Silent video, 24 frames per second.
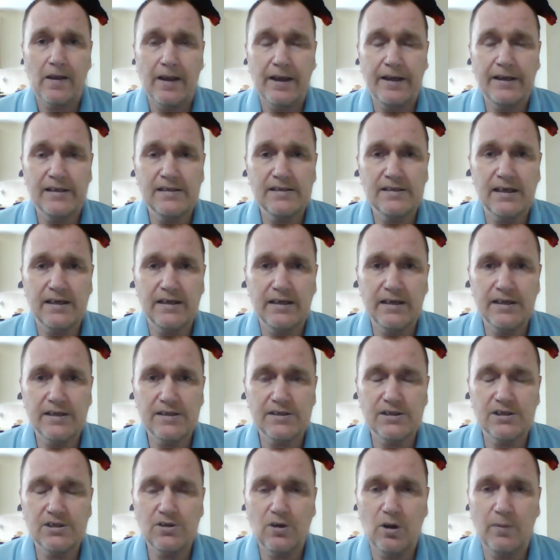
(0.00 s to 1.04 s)
And he sent this
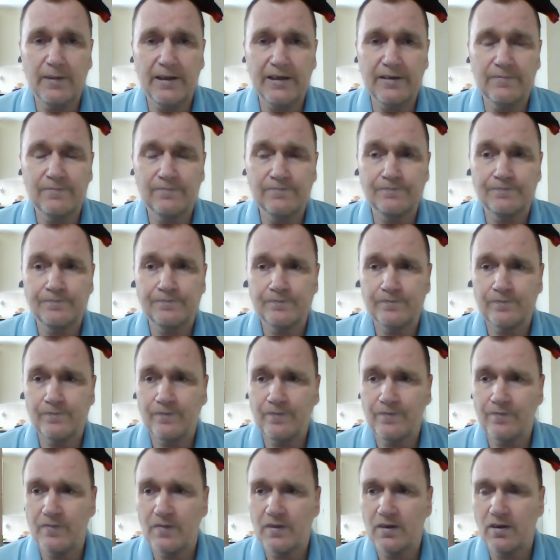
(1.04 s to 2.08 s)
to Tommy.
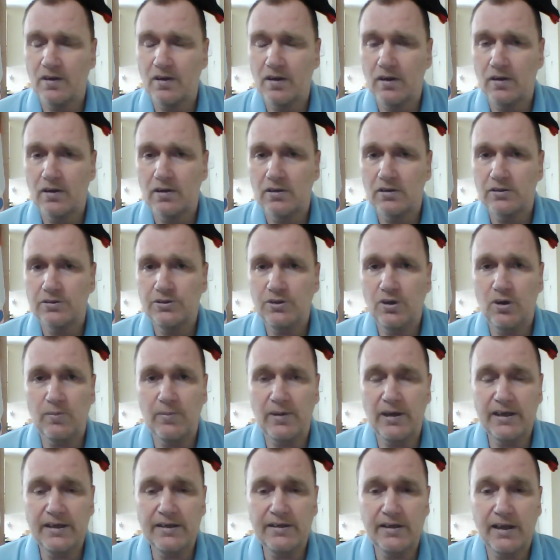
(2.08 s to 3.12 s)

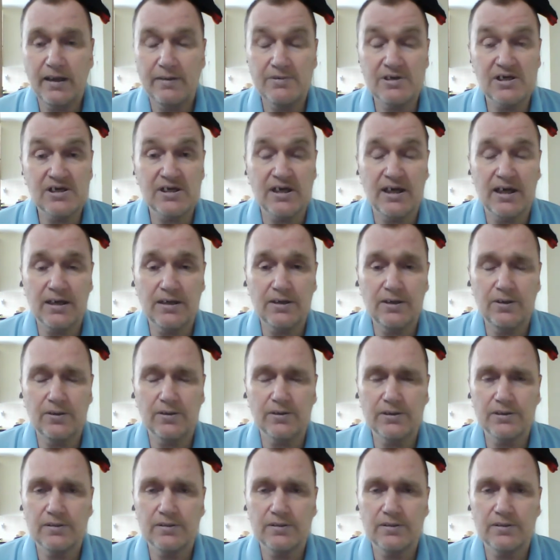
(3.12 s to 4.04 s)
Normally, they just get ignored.